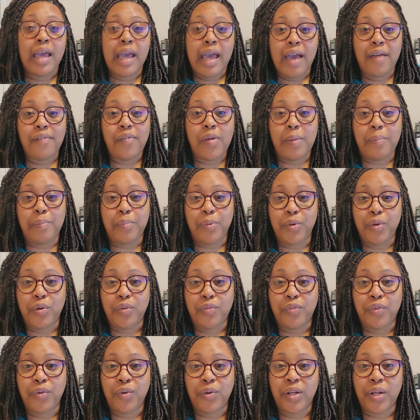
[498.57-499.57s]
Have a
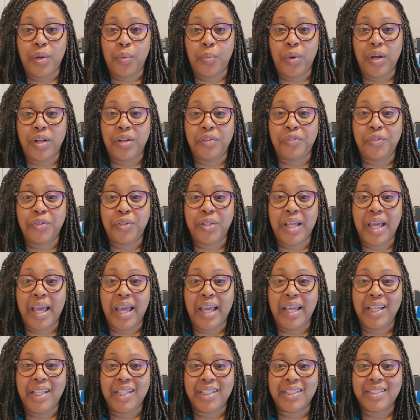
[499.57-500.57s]
beautiful and a wonderful
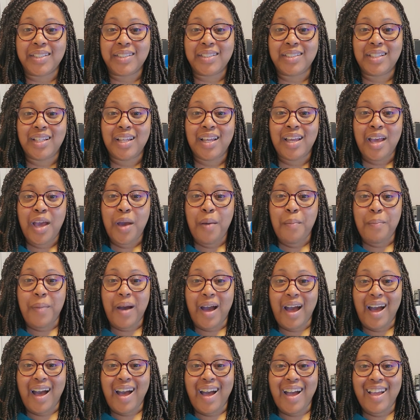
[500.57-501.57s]
day.
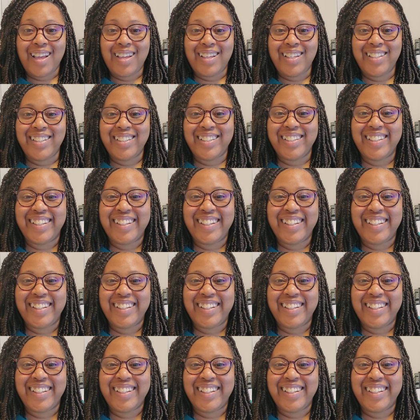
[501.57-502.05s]
Bye.